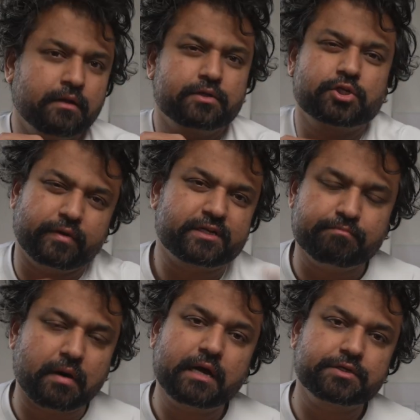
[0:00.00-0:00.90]
So as
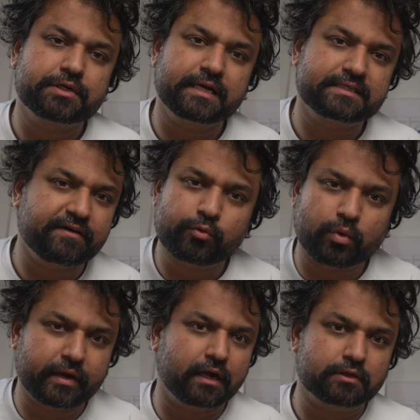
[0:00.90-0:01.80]
much as
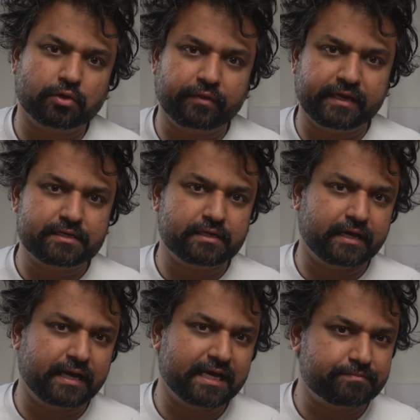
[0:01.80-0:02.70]
everyone else on the
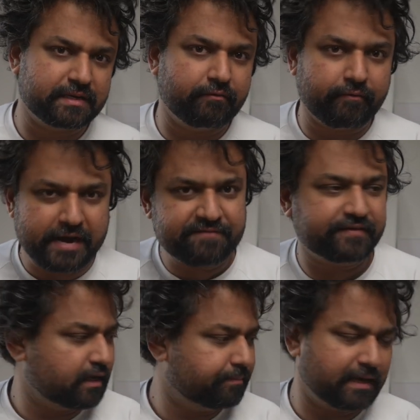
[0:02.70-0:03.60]
internet has been
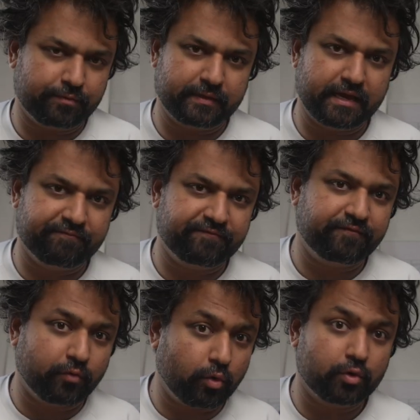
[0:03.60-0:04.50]
raving about the
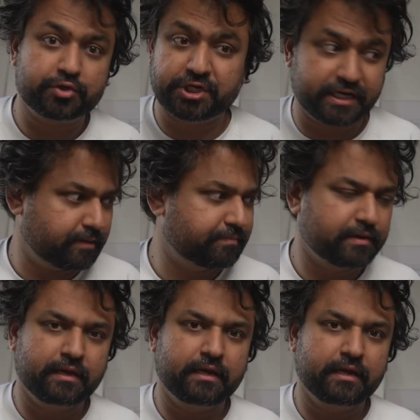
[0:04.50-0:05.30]
M4 chip,